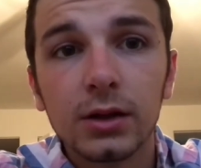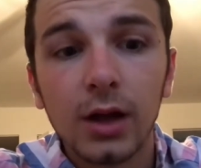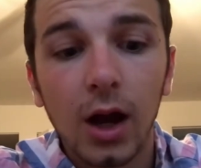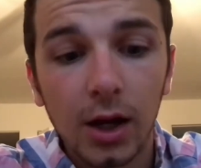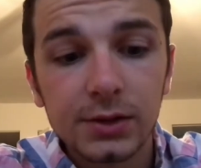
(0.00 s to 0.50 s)

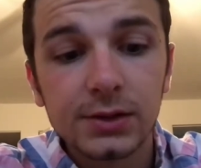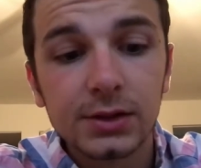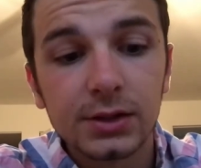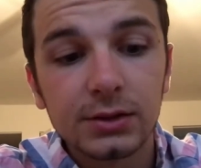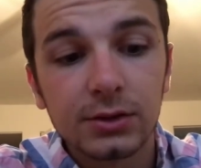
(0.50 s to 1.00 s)

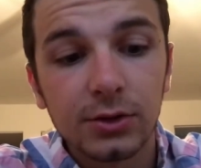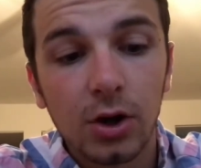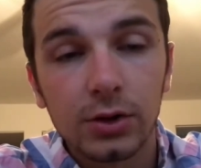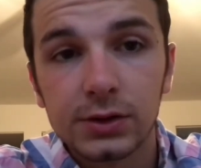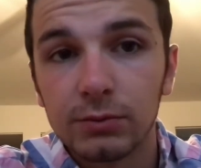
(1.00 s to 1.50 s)
honestly, there
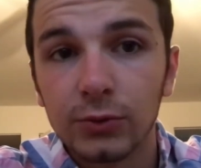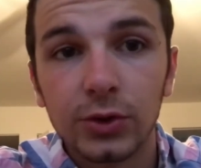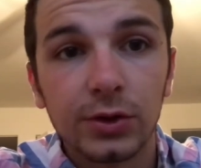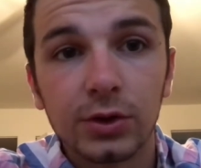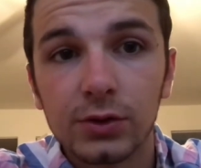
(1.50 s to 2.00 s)
are some
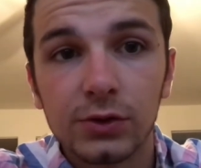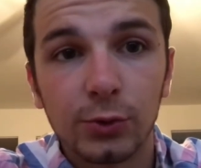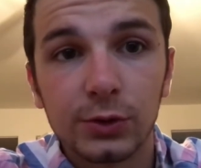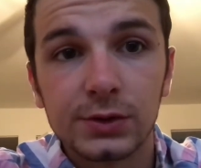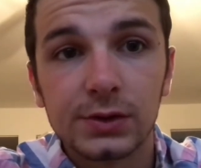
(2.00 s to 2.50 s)
really good
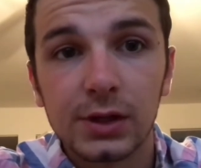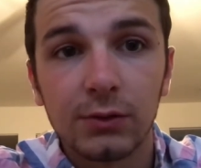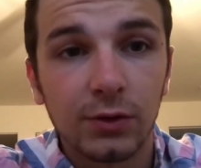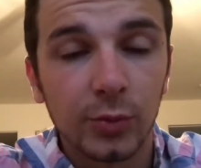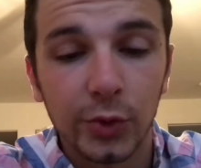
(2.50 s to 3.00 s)
sources
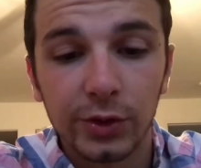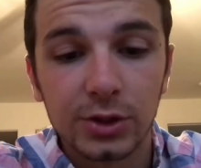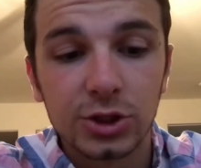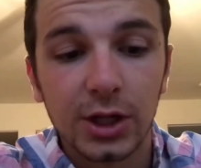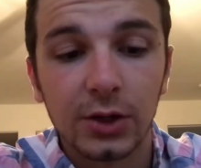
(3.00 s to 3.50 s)
and some really
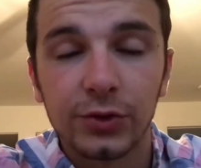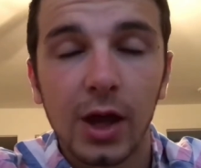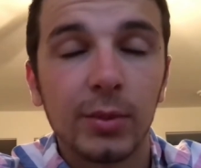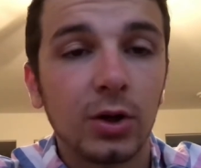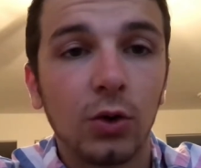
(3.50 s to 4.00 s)
good channels.
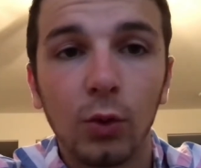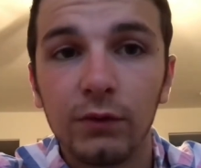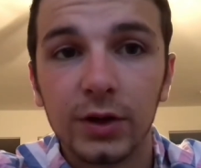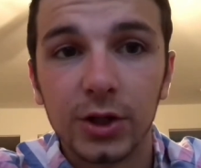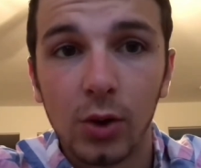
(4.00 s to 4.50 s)
I made a whole
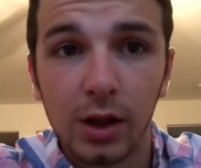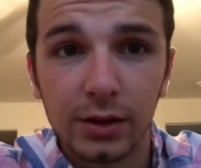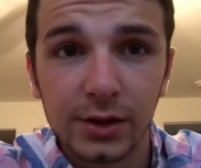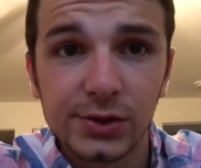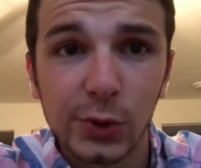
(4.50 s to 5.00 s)
video on
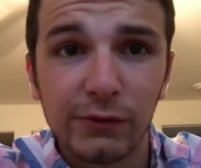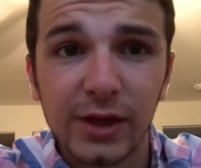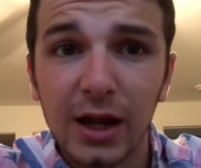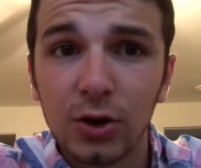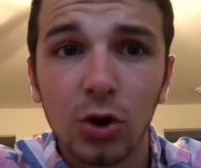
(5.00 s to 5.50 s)
this, so if
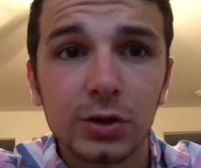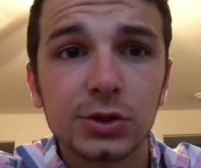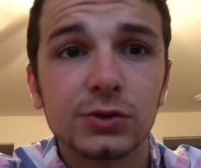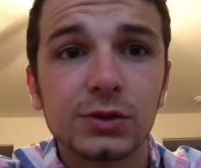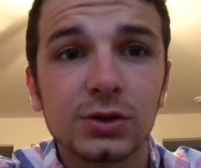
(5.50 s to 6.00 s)
that at all
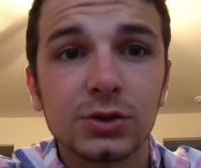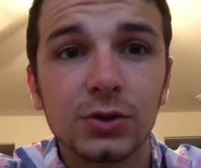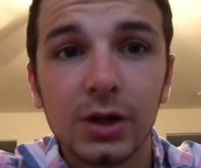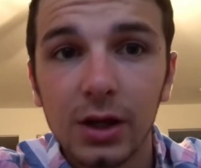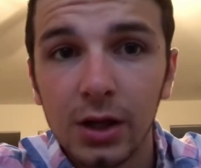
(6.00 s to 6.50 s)
interests
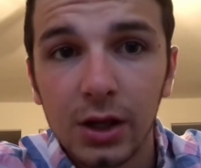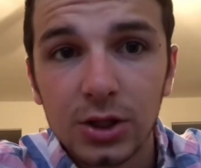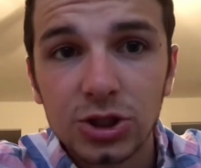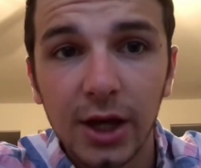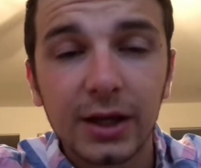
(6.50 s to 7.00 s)
you,
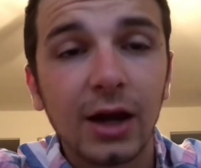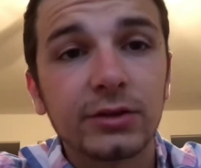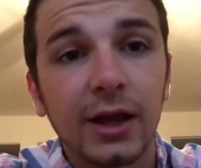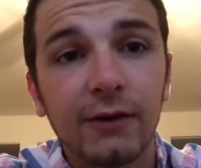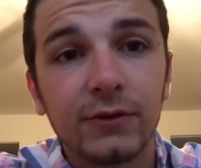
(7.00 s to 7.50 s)
check
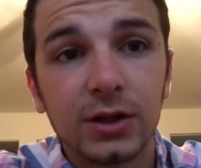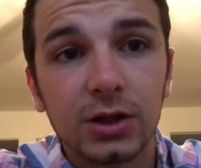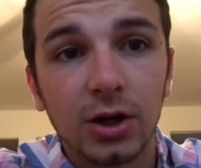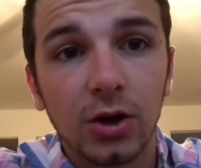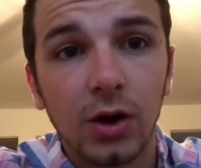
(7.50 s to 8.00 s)
out that video